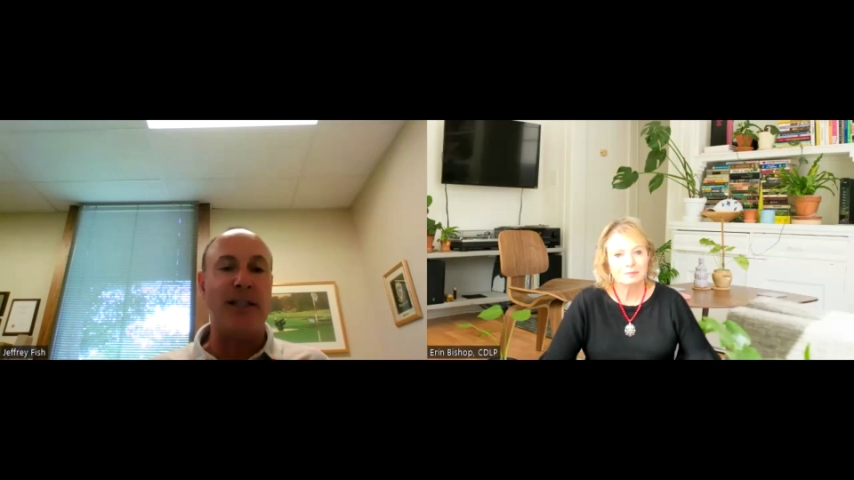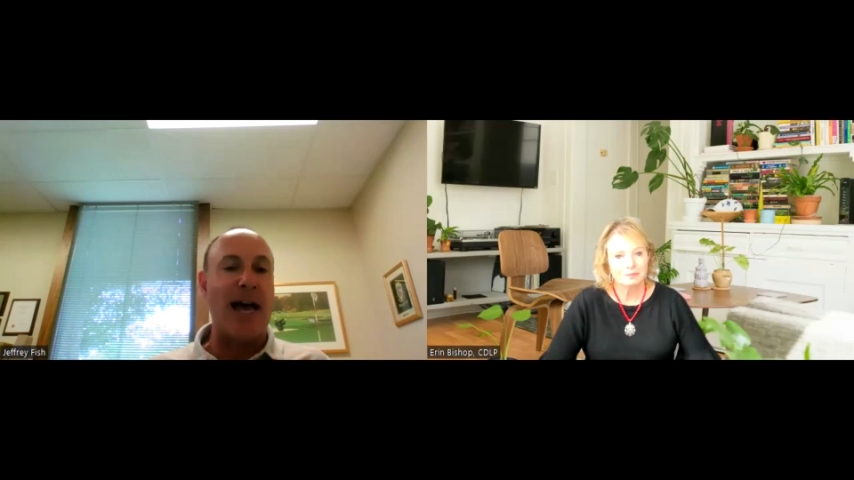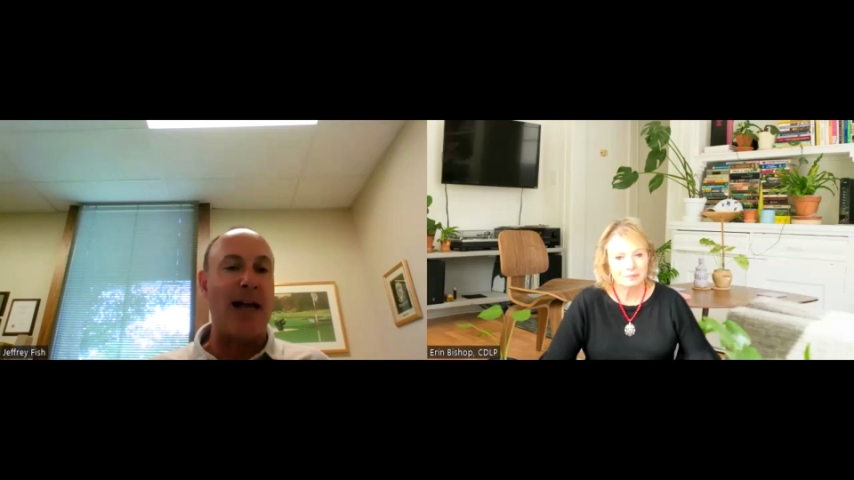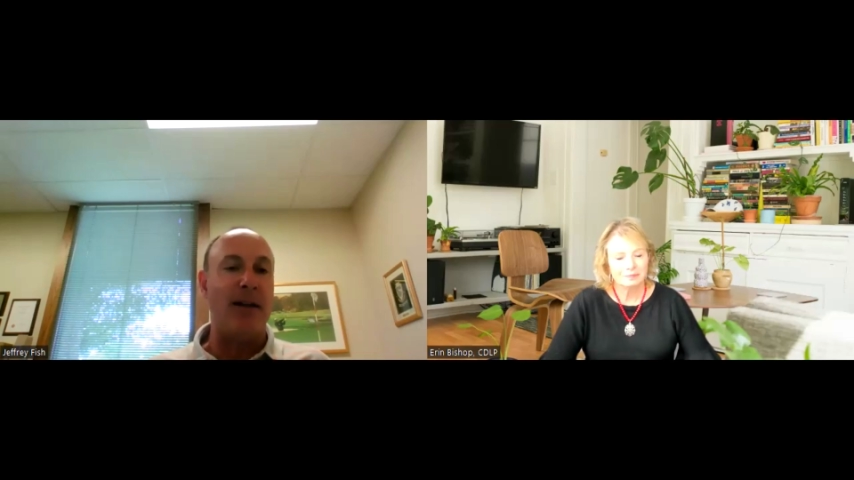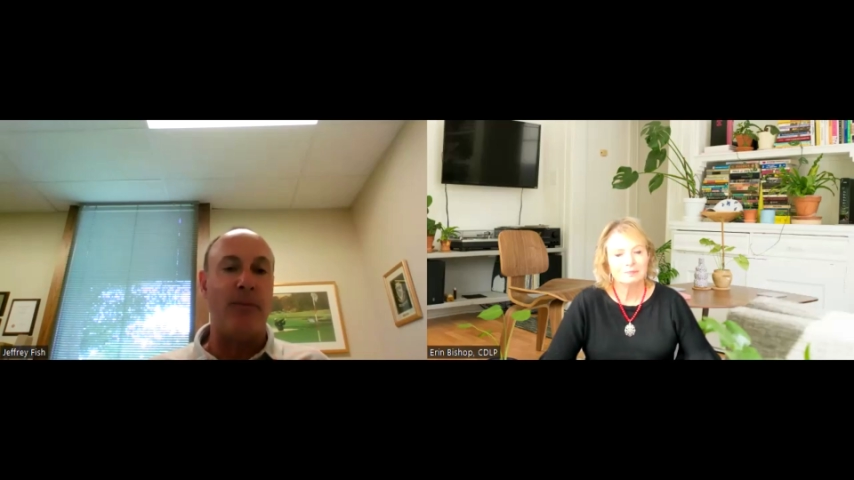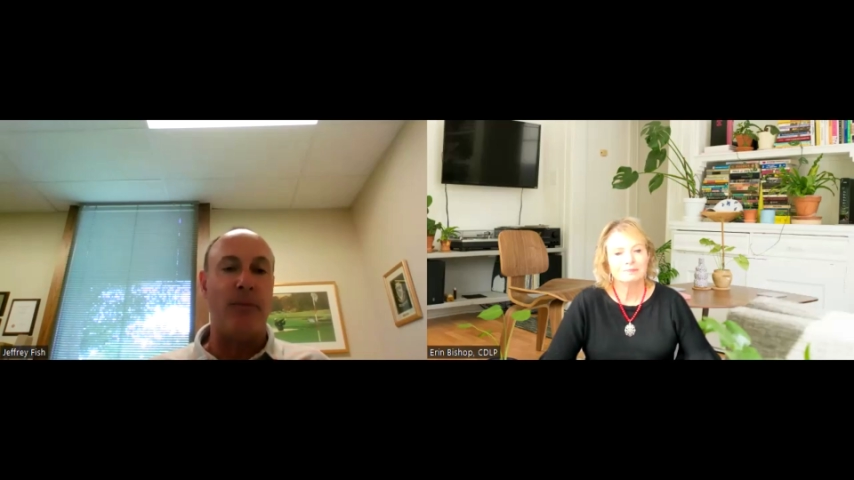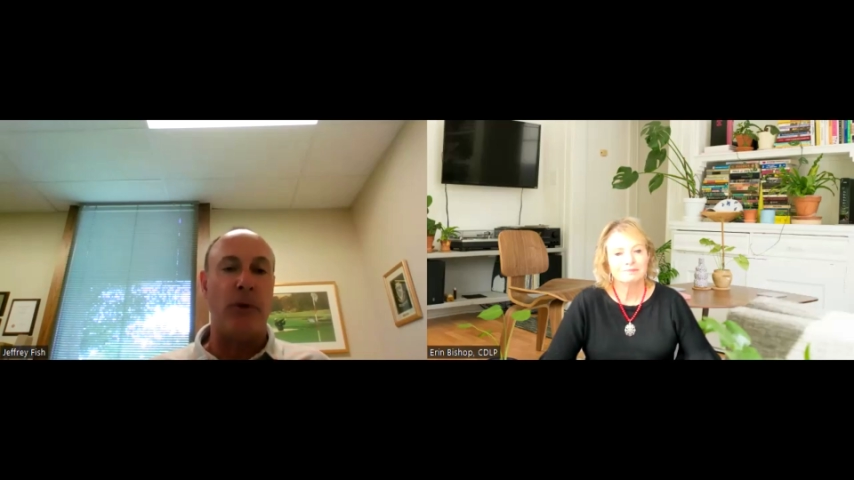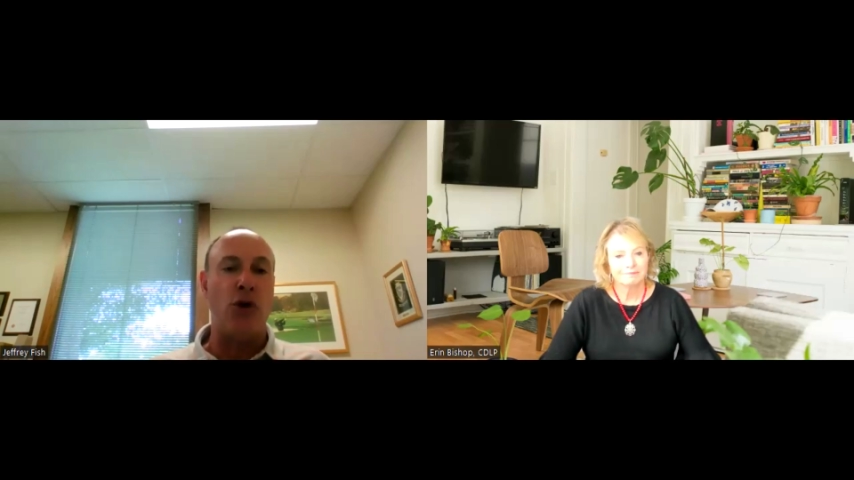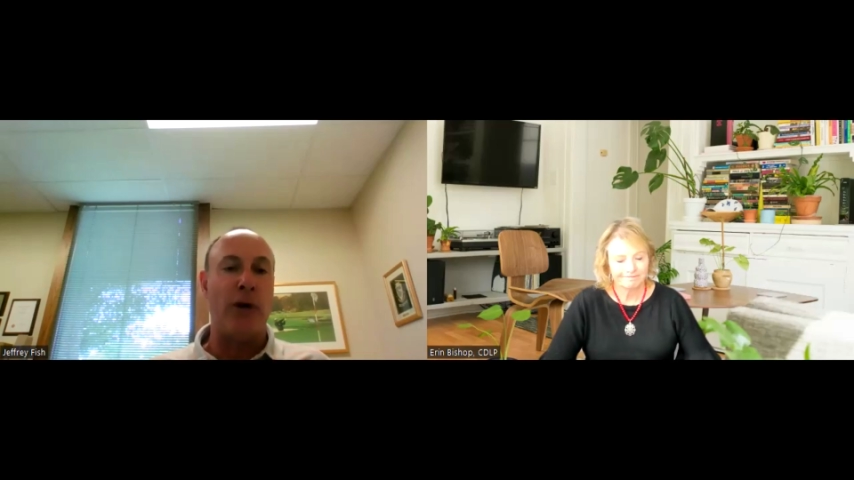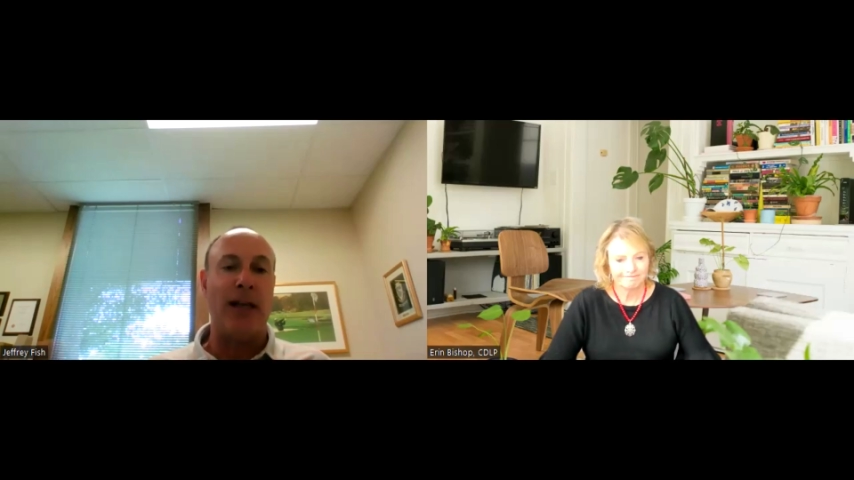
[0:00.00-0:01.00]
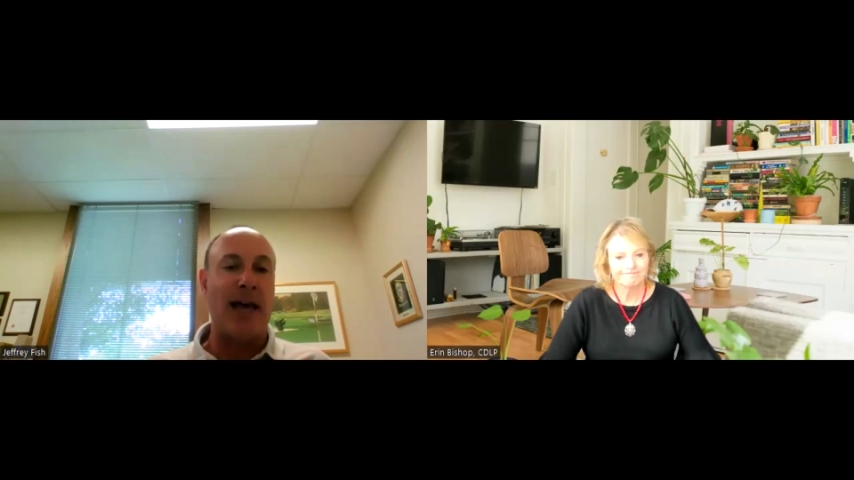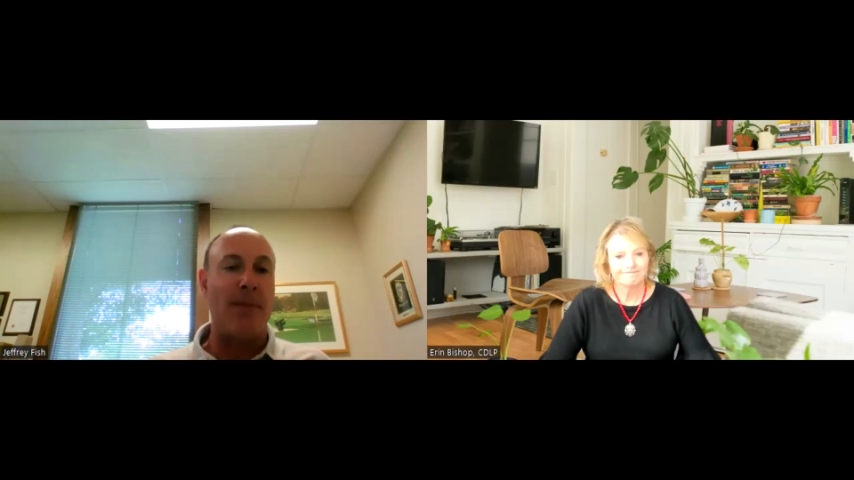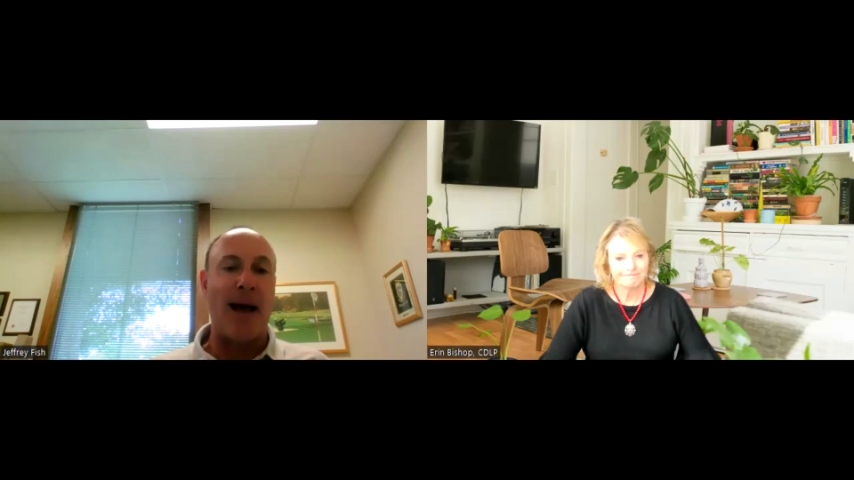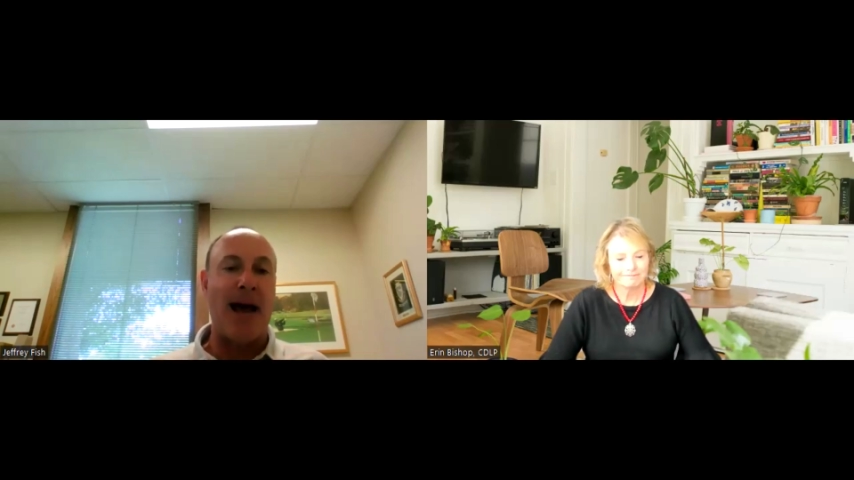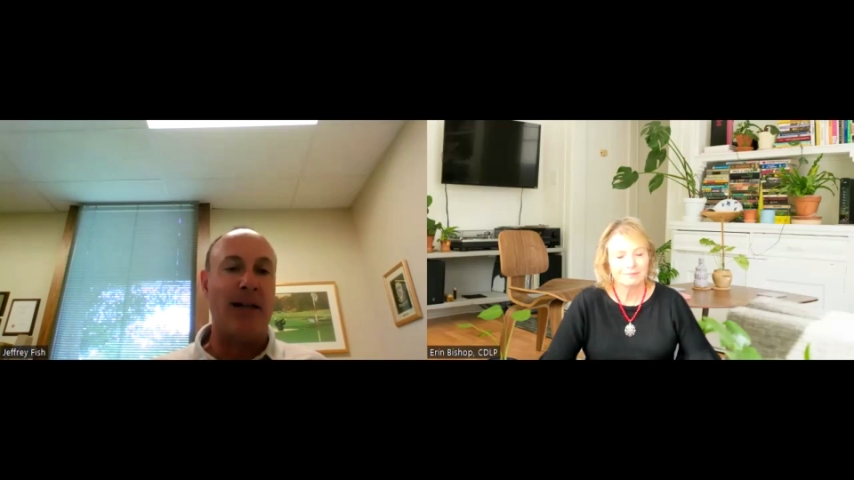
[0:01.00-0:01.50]
that, you get
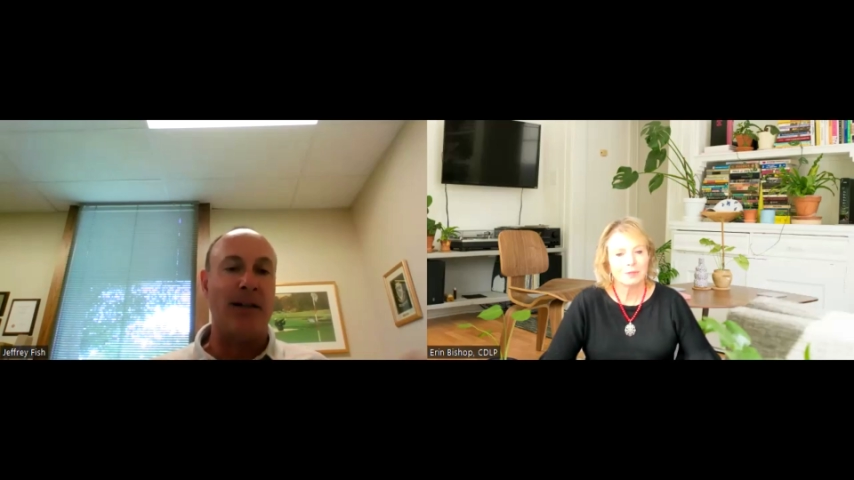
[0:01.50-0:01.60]
that back.